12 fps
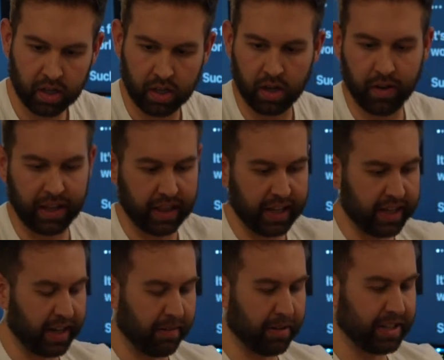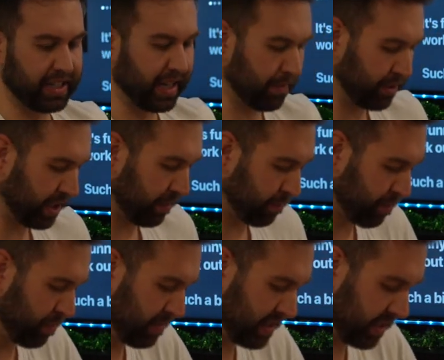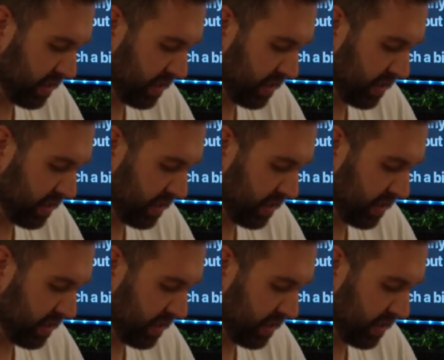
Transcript: No, I like it. I want to see how much like room is